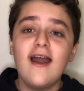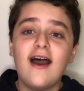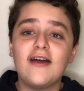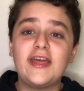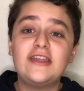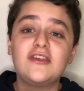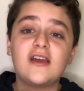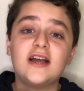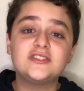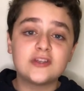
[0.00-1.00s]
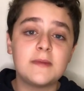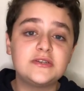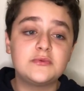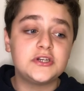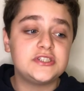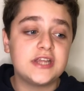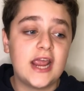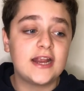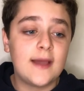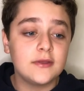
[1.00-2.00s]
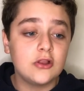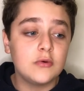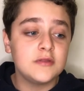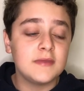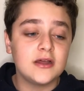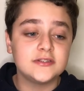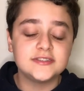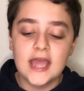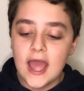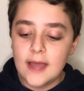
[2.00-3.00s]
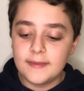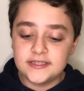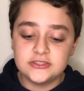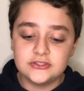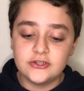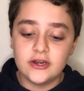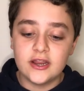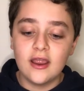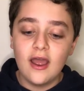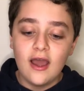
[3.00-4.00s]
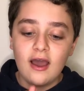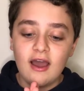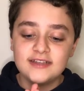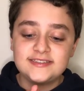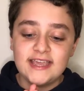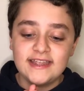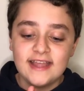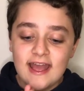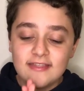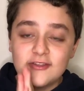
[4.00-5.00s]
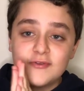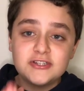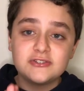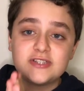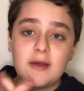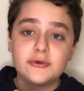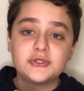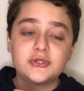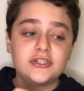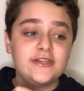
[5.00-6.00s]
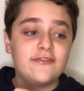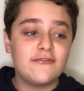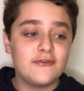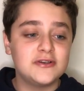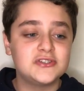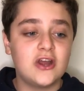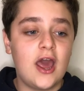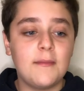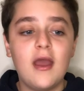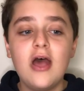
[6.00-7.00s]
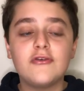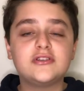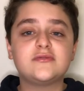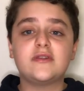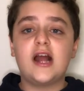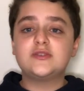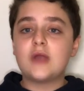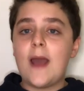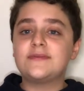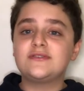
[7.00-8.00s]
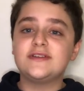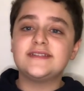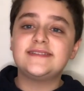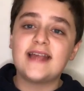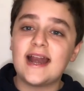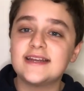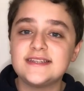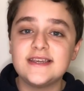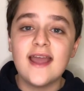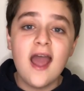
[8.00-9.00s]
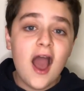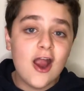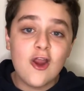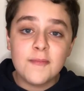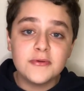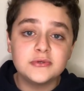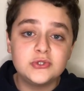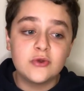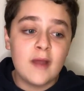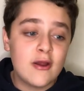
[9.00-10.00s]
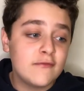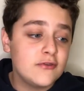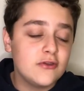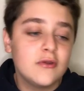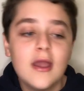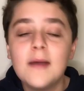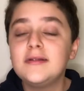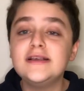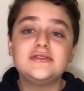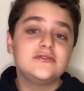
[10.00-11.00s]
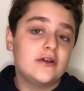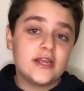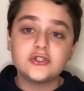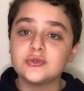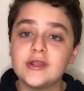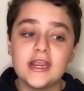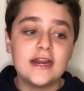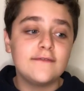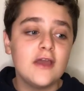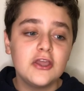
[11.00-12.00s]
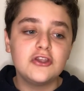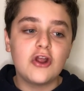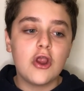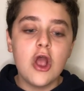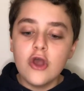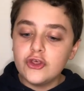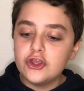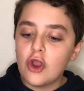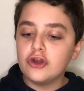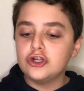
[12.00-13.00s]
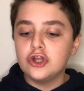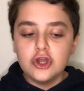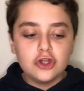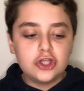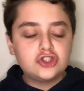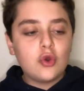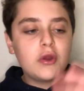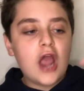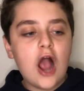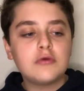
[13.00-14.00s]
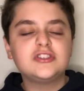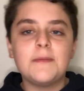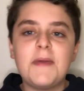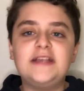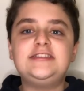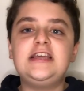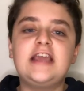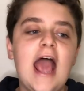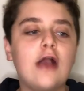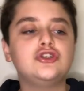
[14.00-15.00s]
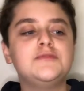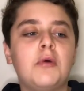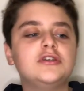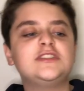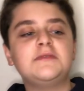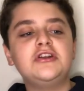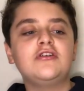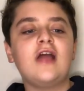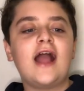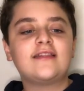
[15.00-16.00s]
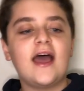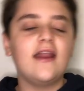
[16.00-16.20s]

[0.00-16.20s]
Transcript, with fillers: I uh, thank you guys so much for watching and coming along with me on this amazing journey. Uh, seeing the original Star Wars trilogy for the first time, those three nights were absolute insanity. I hope you enjoyed my review. Please do not get triggered if, you know, the Yoda uh, story arc was the best thing. How could you possibly not like that?